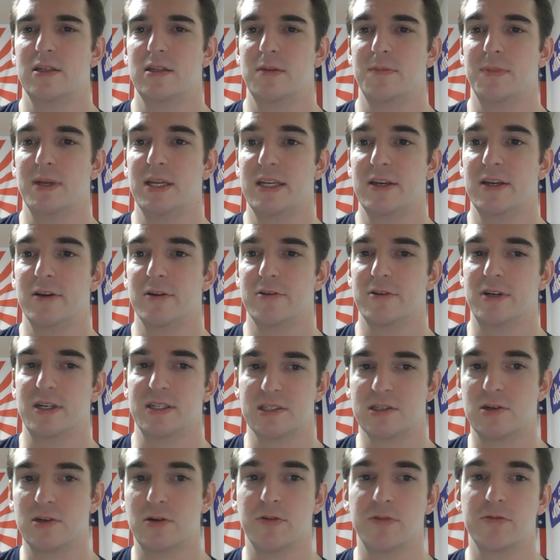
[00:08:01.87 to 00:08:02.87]
the main character has
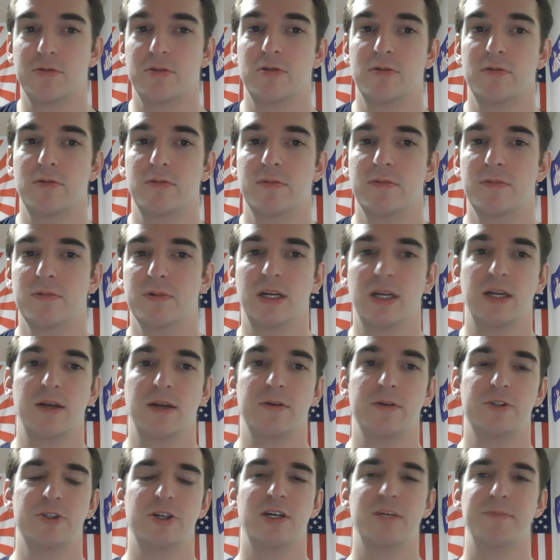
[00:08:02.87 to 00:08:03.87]
to go through,
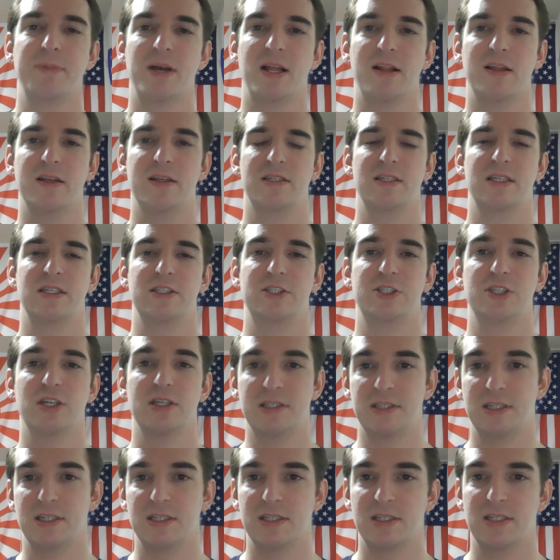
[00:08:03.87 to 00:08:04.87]
trying to balancing
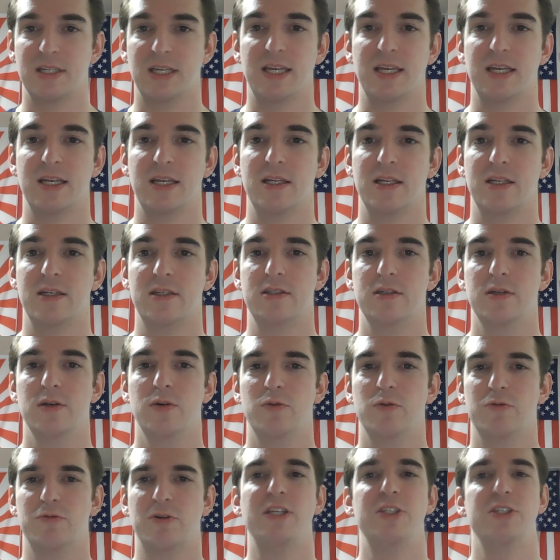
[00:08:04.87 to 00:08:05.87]
justice and
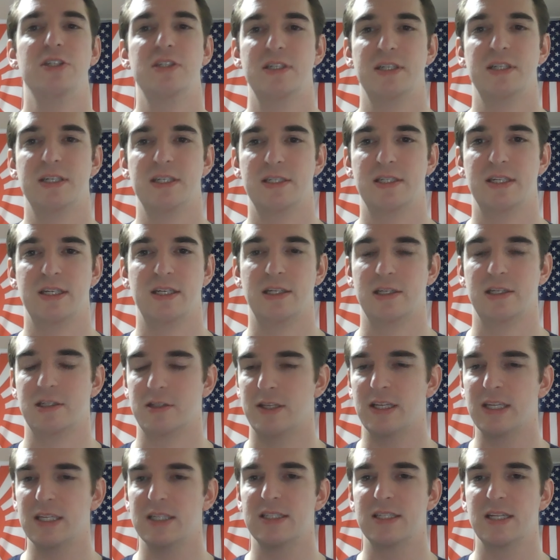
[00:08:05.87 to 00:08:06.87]
righteousness and
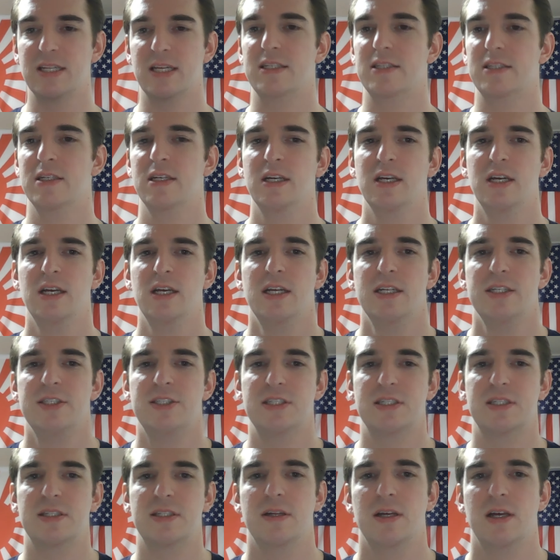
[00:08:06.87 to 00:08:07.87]
things that
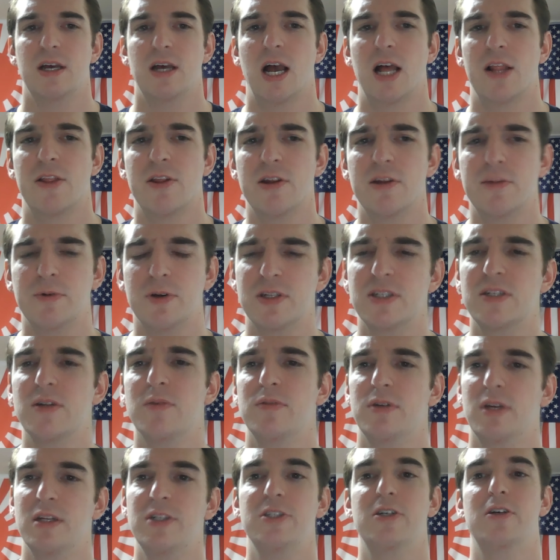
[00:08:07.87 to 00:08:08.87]
just a lot of books don't
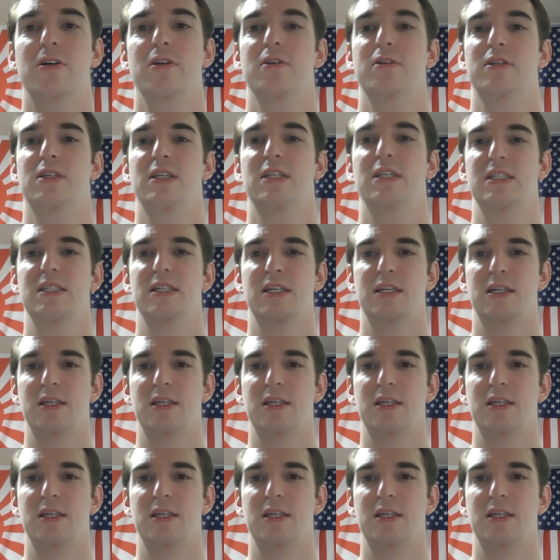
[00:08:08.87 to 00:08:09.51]
touch on. He's